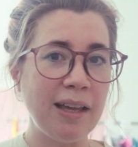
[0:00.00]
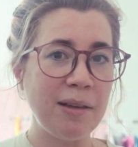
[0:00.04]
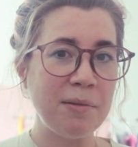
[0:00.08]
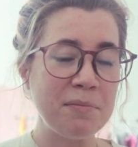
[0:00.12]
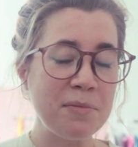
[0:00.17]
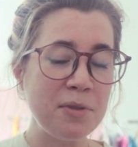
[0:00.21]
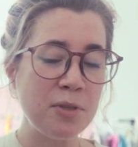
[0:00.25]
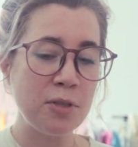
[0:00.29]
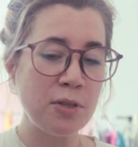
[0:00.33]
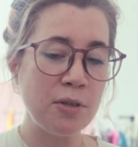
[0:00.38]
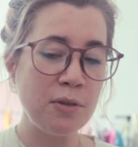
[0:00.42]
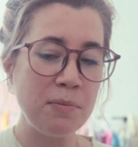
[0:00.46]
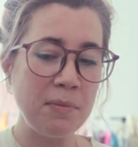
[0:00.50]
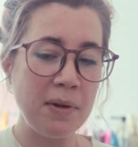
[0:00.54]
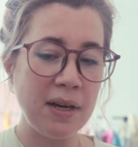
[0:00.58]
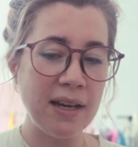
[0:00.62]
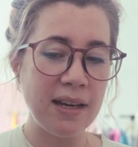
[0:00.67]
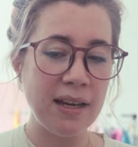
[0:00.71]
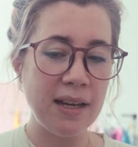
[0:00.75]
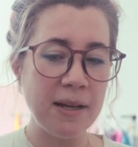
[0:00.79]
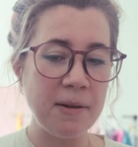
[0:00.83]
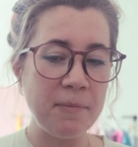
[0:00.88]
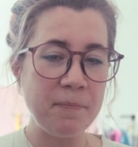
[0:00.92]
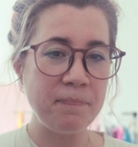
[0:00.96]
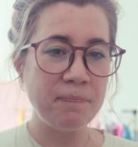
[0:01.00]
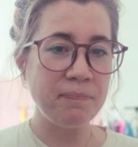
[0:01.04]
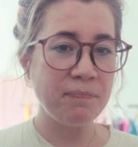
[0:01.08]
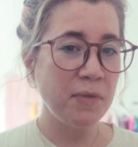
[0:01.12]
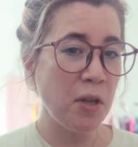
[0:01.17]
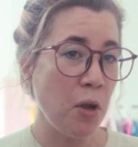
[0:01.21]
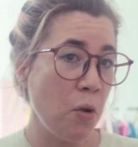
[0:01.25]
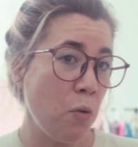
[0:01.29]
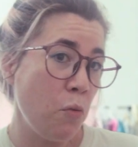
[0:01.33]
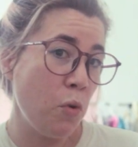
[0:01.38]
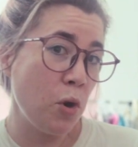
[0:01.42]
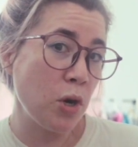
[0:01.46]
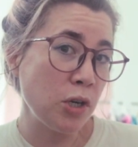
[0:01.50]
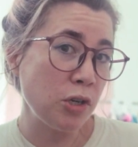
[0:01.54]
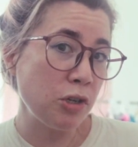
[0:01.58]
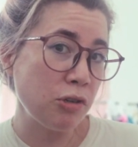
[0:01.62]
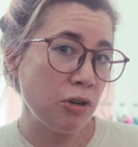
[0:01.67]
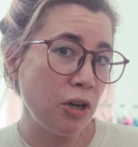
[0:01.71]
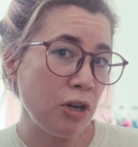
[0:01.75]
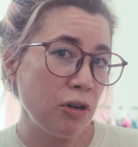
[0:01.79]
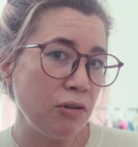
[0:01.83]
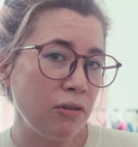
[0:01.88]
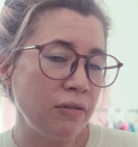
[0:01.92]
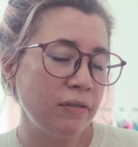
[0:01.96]
them to my
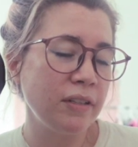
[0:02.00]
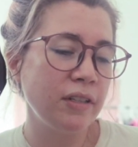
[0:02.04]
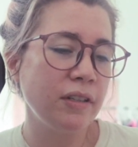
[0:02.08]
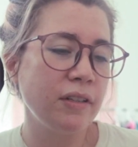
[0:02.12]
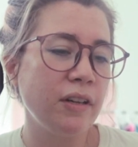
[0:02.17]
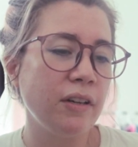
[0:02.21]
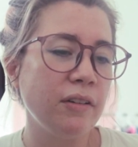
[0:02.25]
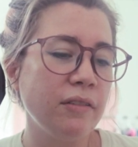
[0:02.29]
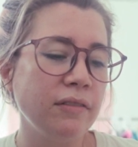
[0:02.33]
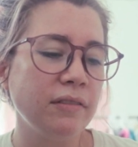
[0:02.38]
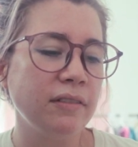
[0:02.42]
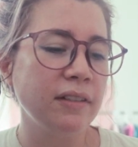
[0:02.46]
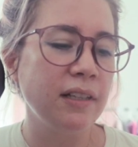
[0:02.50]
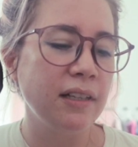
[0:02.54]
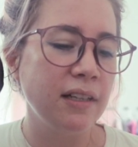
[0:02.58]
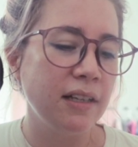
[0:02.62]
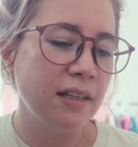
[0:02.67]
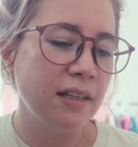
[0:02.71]
wardrobe, you know.